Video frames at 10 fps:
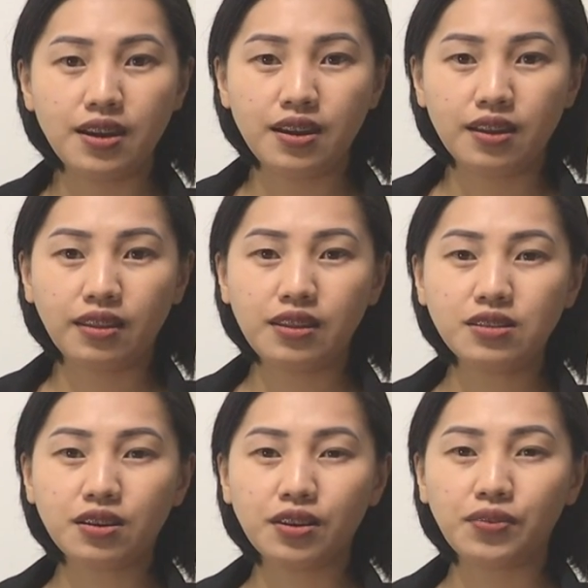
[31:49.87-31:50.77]
these are
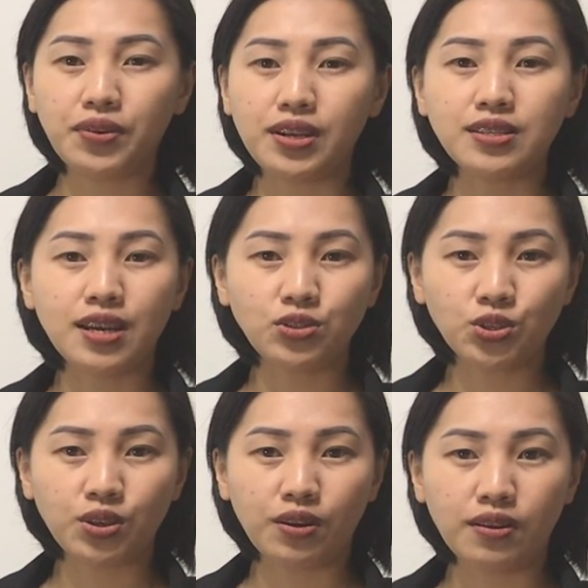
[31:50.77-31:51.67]
given
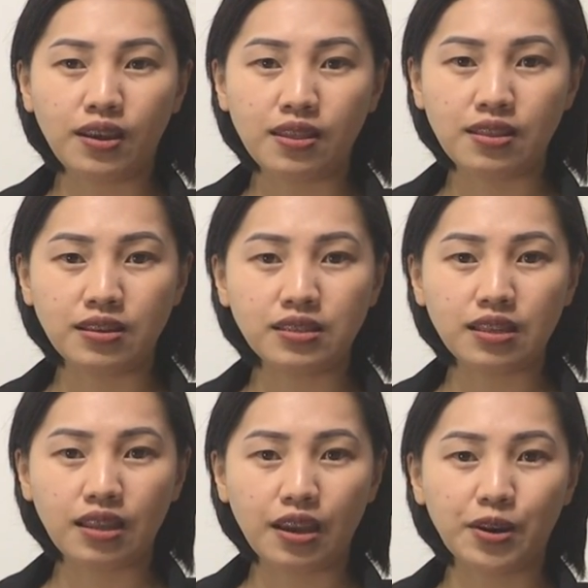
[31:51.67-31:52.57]
attention and thus
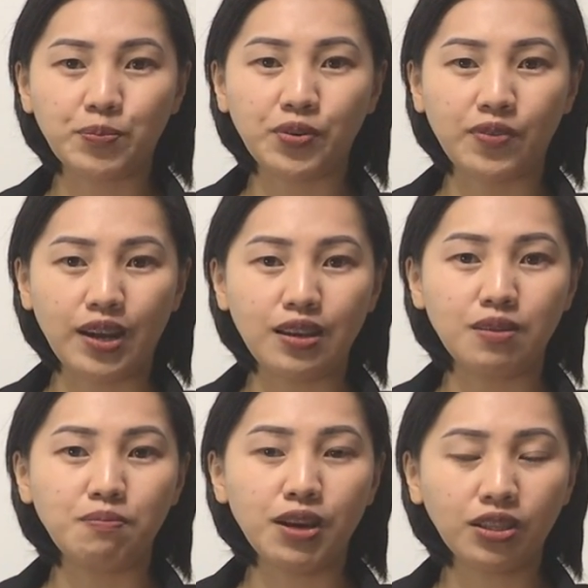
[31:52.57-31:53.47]
they are provided
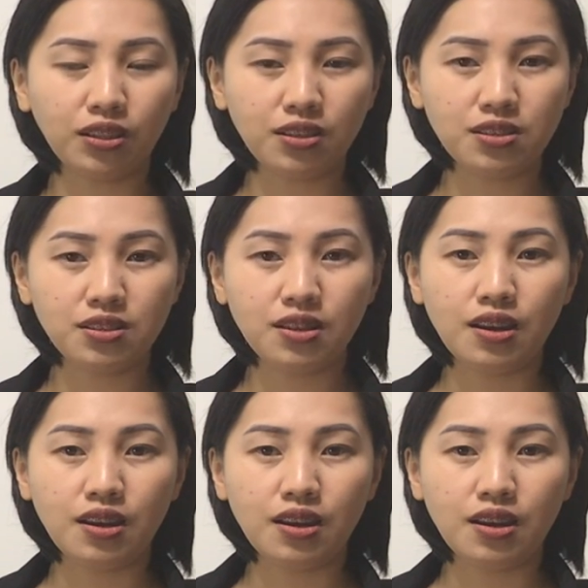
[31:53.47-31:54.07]
methods